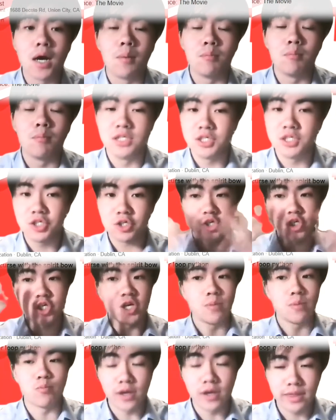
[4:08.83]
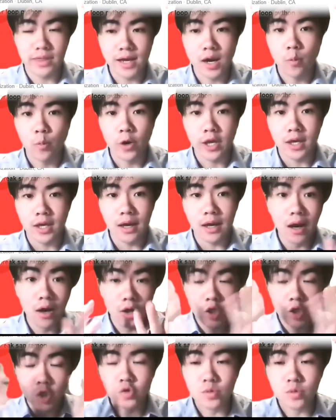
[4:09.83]
please search up Break the Outbreak
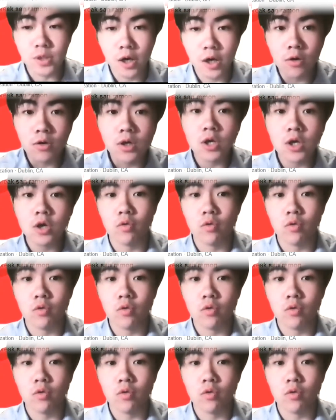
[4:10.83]
on Google